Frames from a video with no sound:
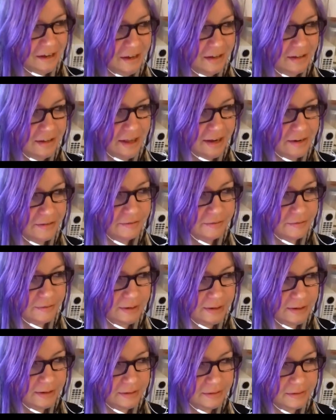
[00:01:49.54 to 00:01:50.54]
a lot of
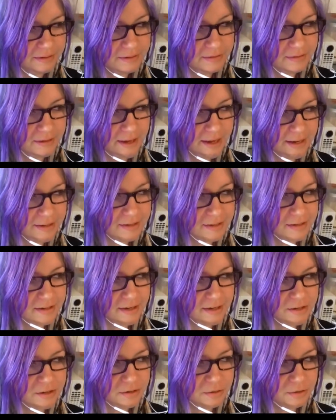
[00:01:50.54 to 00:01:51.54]

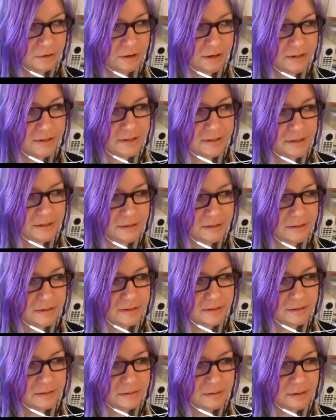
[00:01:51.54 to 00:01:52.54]
existential
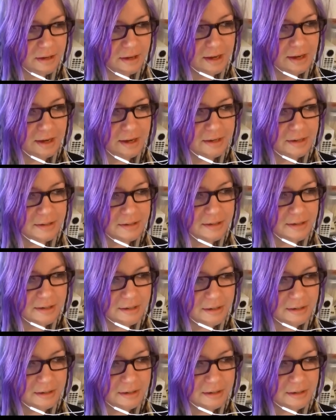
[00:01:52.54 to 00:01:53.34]
crises and